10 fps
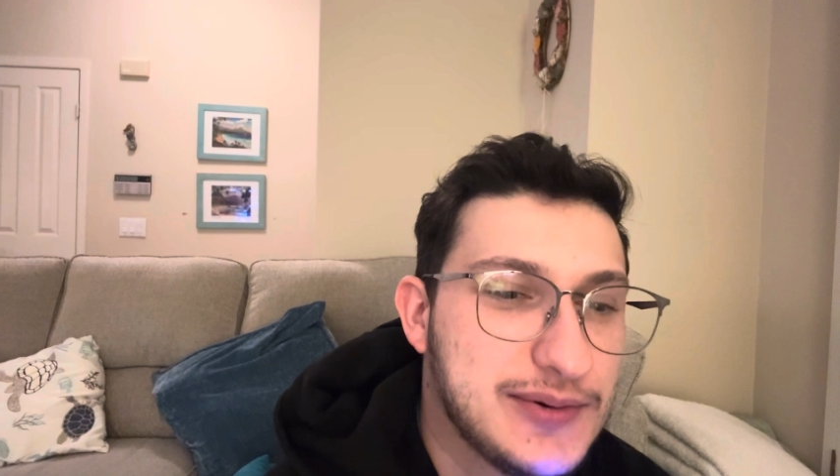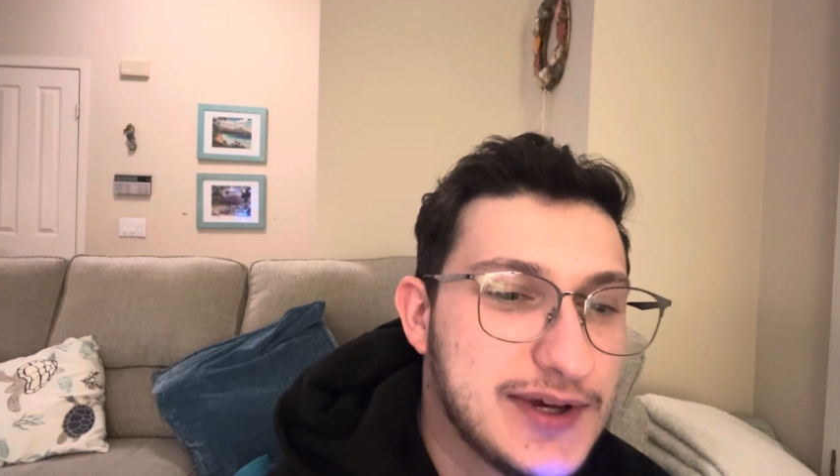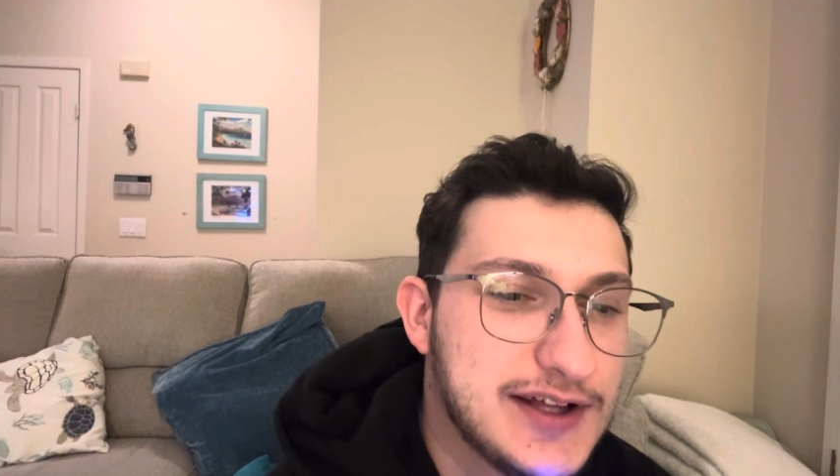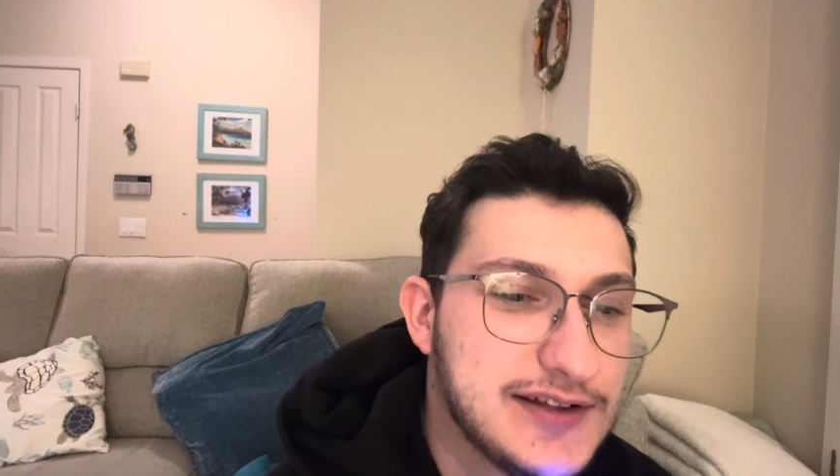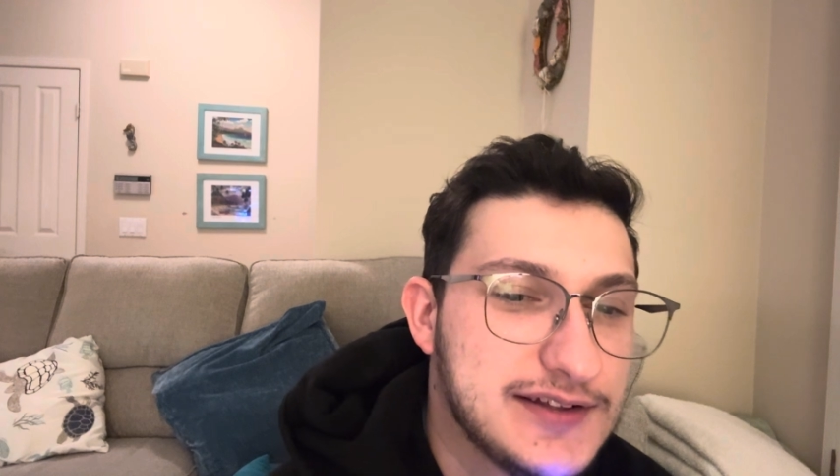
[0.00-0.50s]

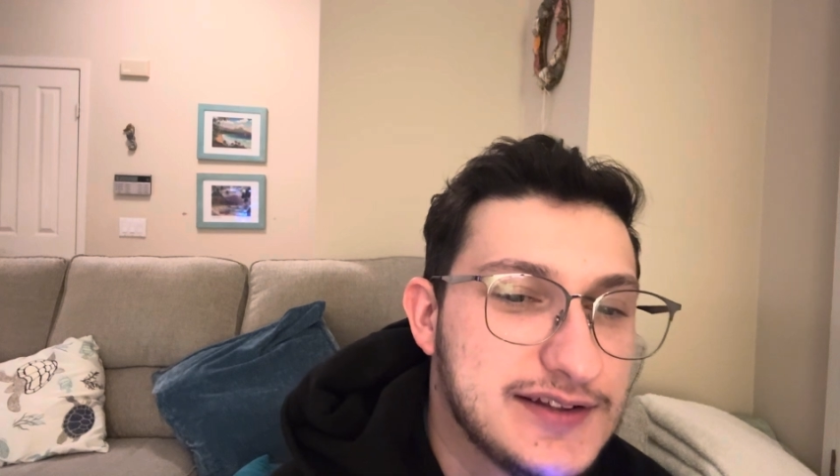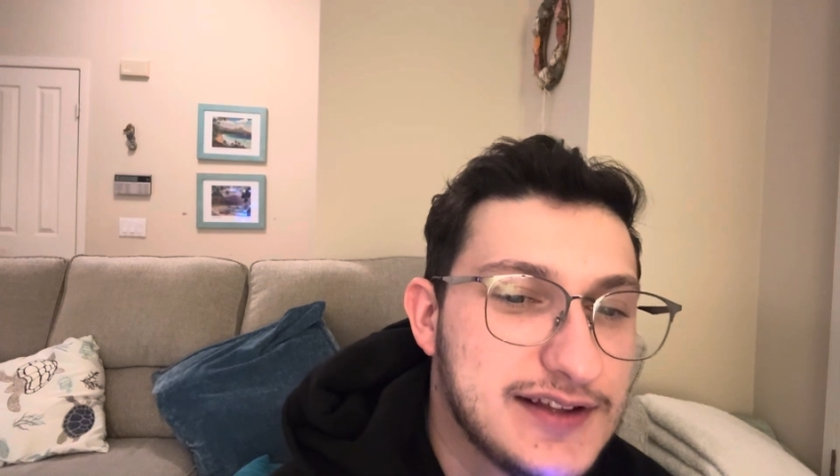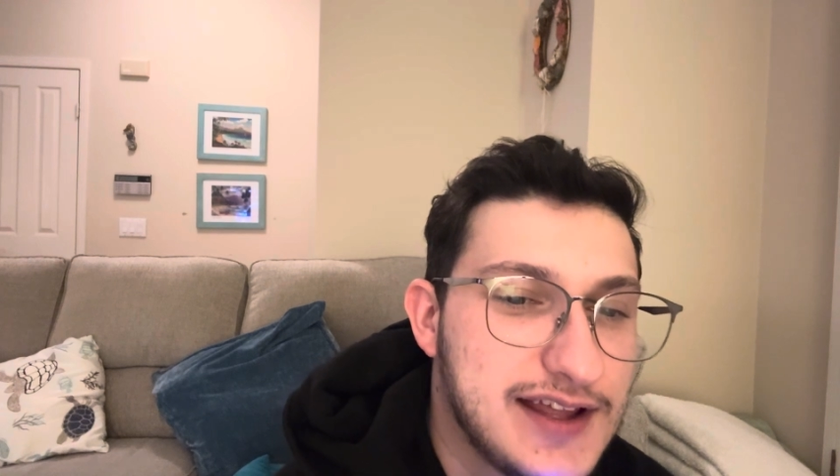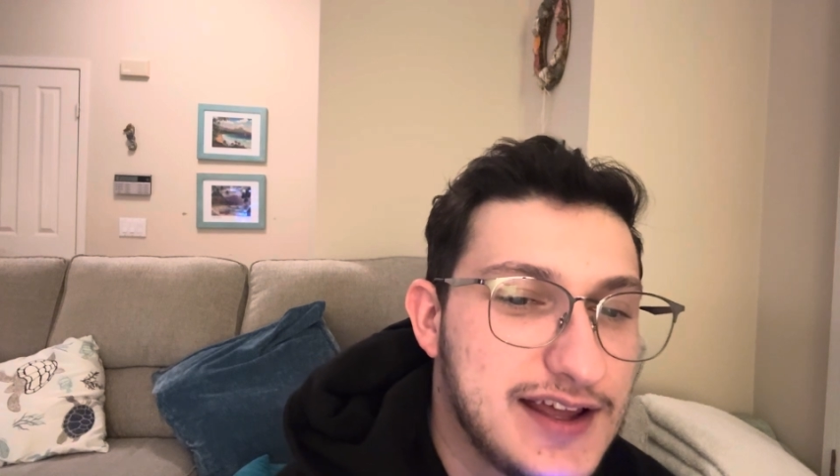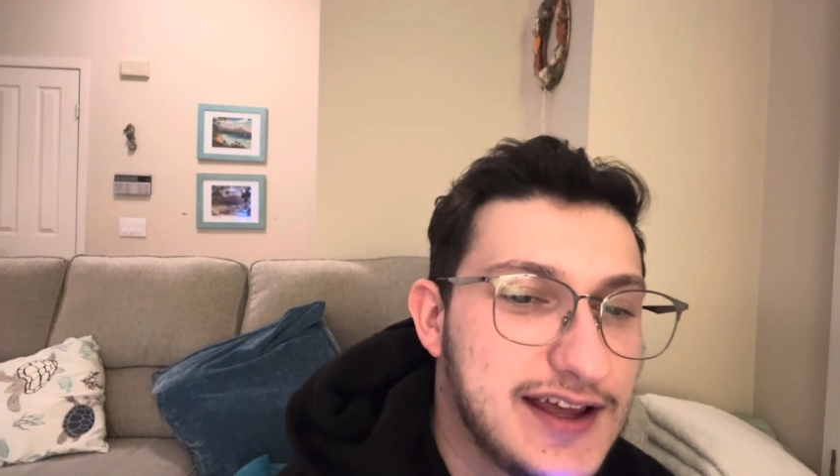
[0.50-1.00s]
will.
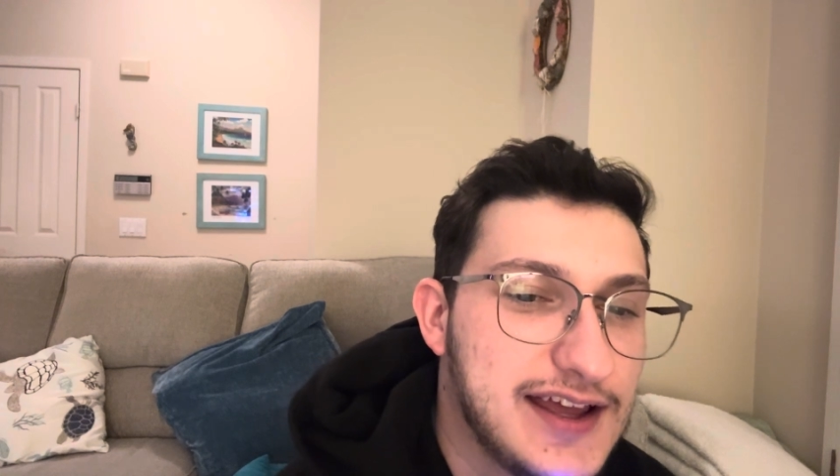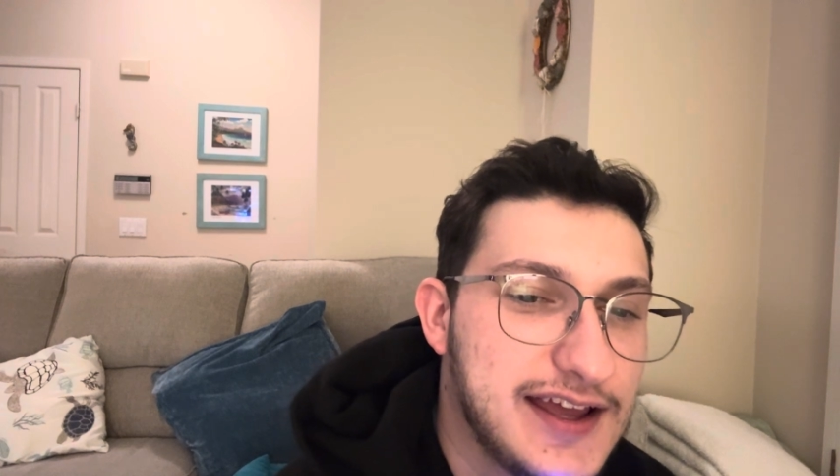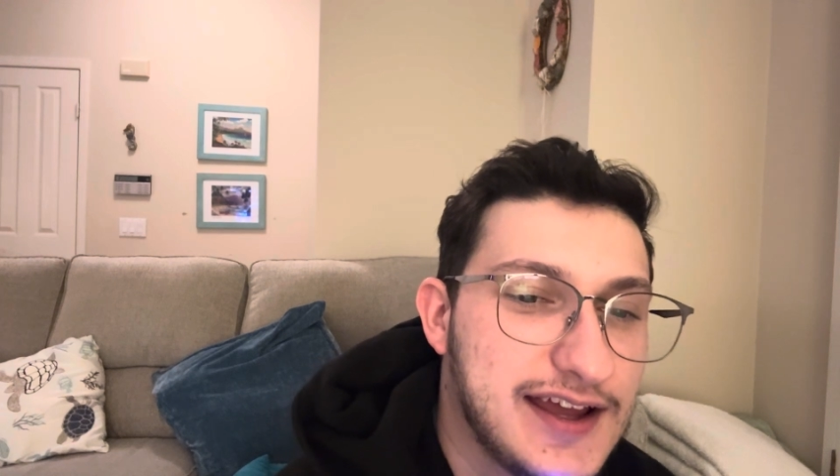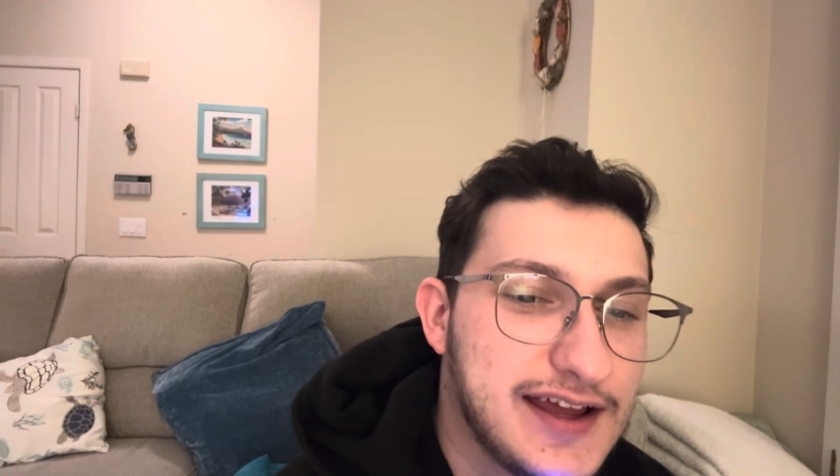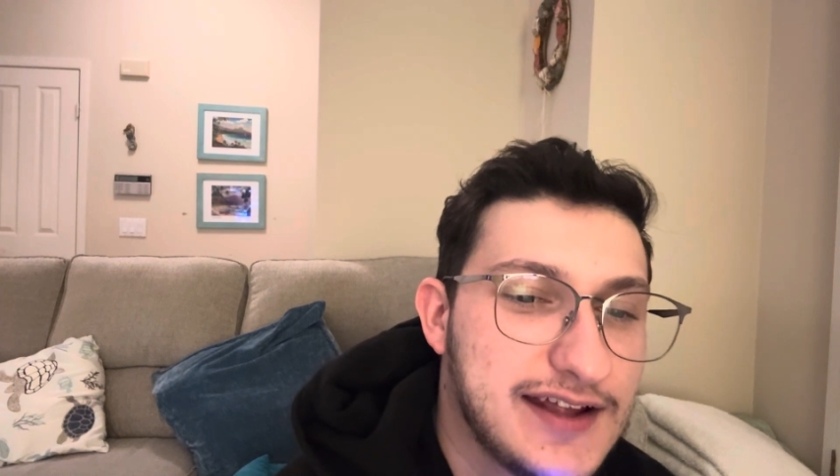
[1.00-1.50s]

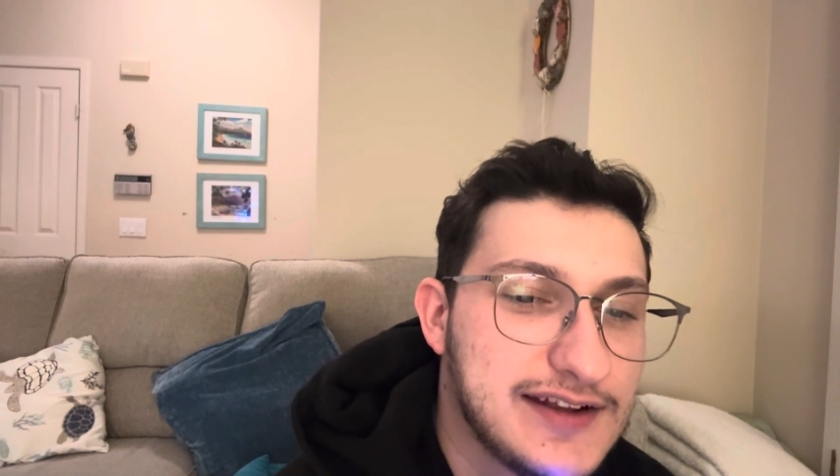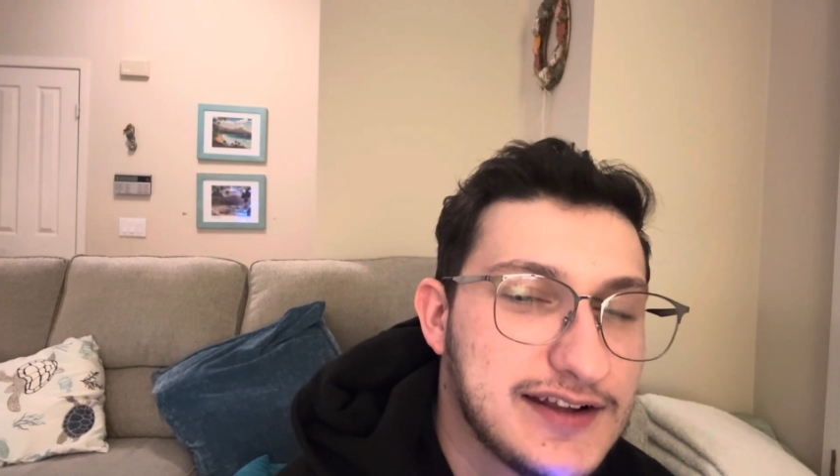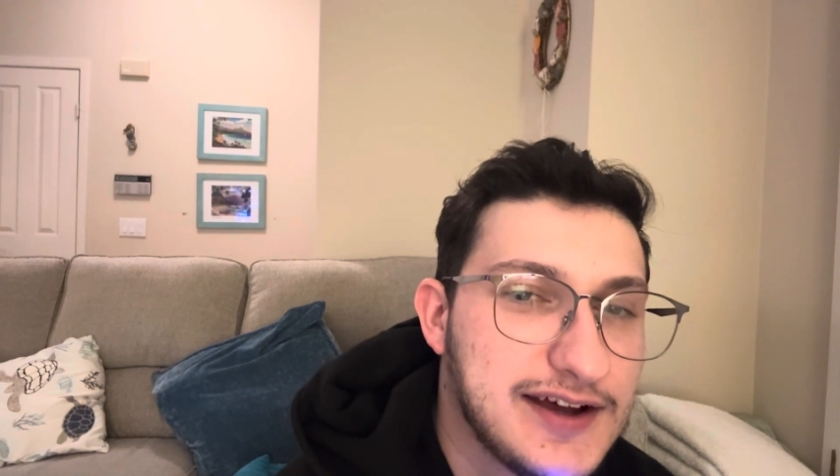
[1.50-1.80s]
And